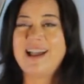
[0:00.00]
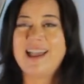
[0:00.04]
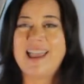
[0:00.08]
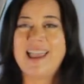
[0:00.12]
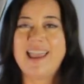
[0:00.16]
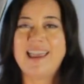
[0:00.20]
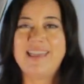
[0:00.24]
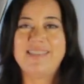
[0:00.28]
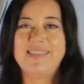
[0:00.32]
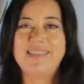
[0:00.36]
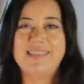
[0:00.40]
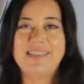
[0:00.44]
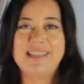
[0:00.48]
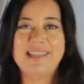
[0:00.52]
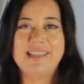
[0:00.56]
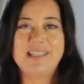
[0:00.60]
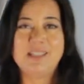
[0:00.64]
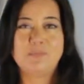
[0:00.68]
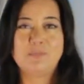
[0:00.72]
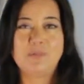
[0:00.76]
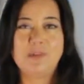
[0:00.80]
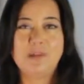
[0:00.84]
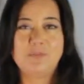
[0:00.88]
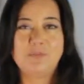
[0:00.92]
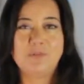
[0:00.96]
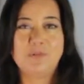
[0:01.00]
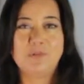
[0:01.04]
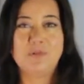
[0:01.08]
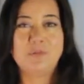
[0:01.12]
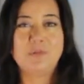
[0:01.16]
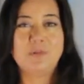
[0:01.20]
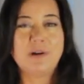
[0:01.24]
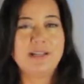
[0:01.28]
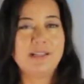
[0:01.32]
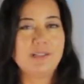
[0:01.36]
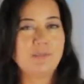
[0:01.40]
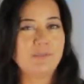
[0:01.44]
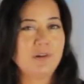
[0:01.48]
And these people,
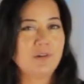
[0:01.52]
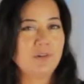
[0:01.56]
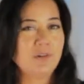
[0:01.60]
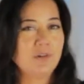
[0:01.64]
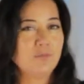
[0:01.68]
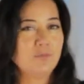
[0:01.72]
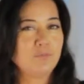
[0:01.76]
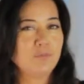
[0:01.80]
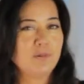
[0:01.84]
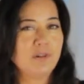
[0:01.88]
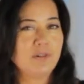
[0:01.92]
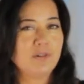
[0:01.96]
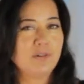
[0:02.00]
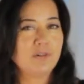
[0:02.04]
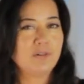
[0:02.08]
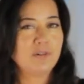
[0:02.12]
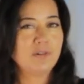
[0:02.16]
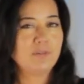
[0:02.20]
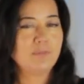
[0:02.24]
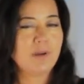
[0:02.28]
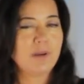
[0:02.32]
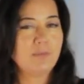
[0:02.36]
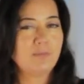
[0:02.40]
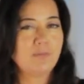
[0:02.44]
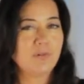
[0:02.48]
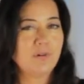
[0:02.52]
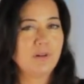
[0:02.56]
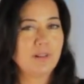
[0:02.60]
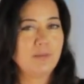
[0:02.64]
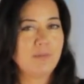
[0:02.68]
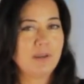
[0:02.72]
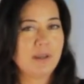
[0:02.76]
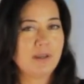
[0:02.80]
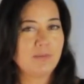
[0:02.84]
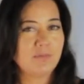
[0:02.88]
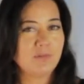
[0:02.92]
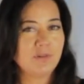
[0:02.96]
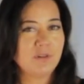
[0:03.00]
my special brothers, my Burning
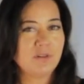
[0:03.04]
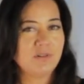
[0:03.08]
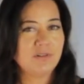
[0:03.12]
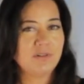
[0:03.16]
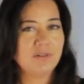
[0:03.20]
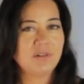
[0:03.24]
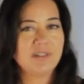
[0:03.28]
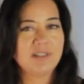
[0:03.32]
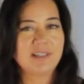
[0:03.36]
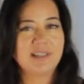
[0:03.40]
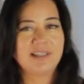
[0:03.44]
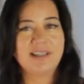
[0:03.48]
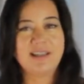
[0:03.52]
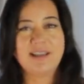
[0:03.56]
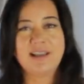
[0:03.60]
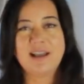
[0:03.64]
Man brothers,